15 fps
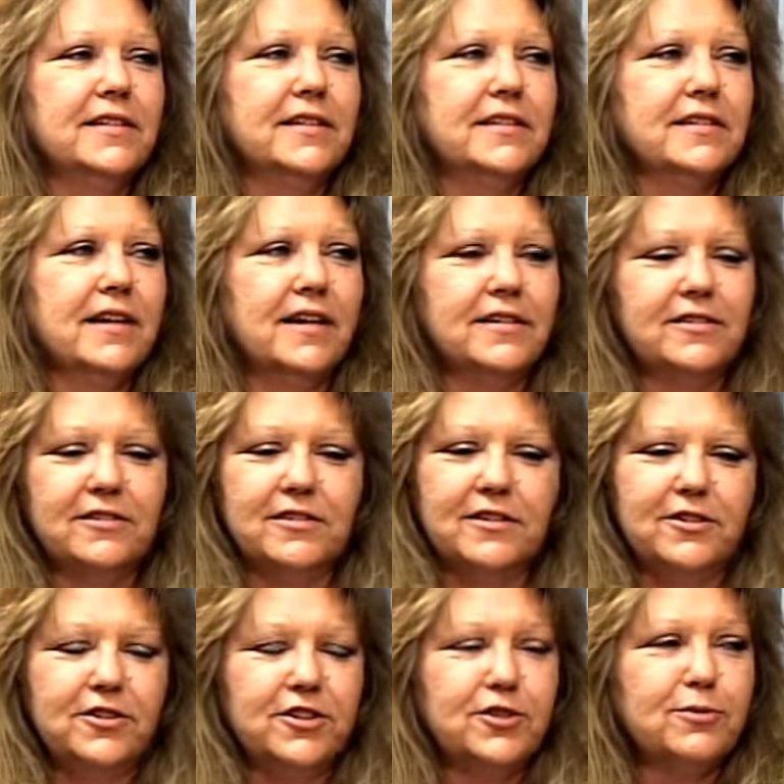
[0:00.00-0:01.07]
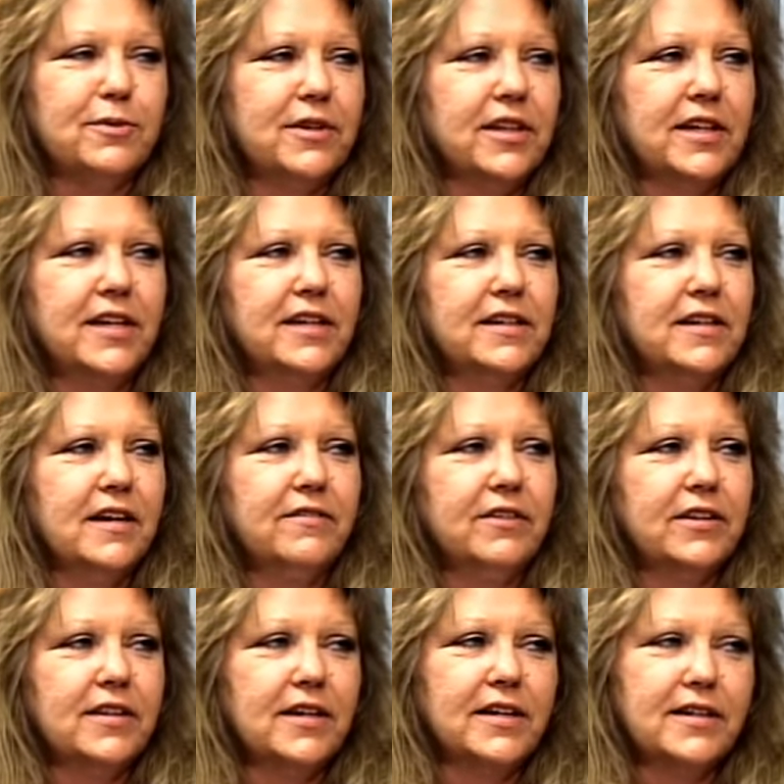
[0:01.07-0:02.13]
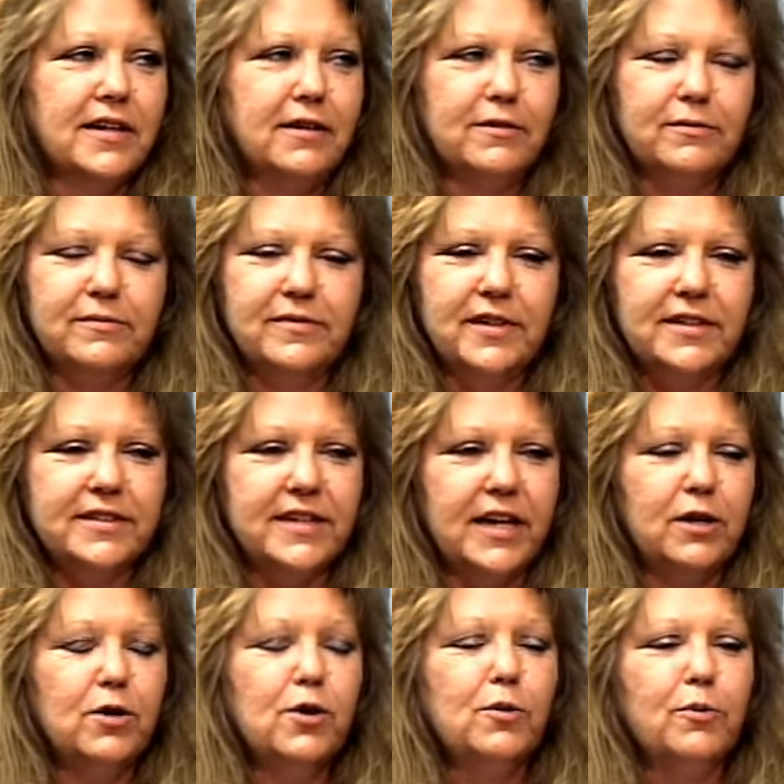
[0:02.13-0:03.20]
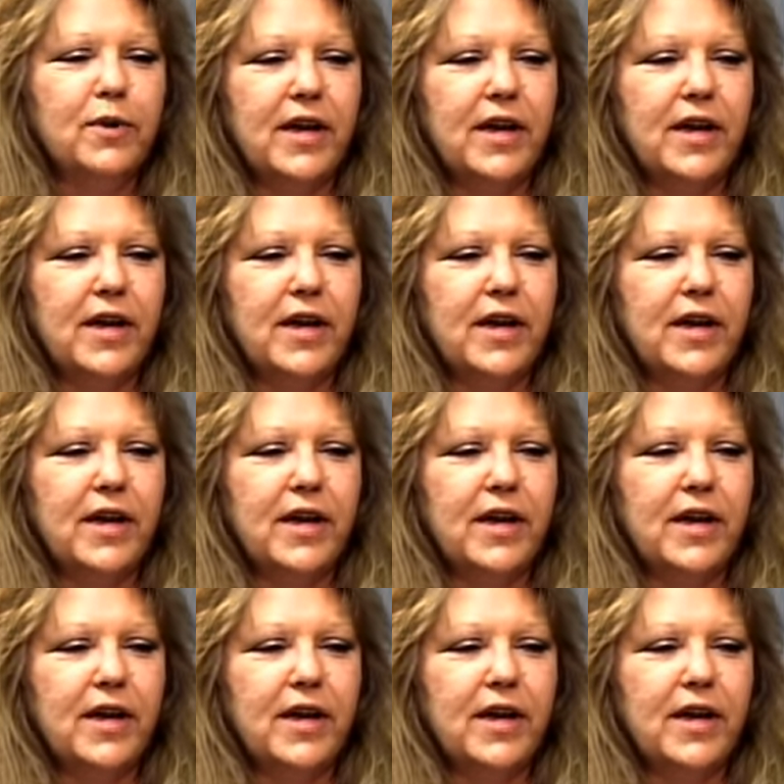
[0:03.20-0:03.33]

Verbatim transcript: these guys are they're just really into everything. They're excited.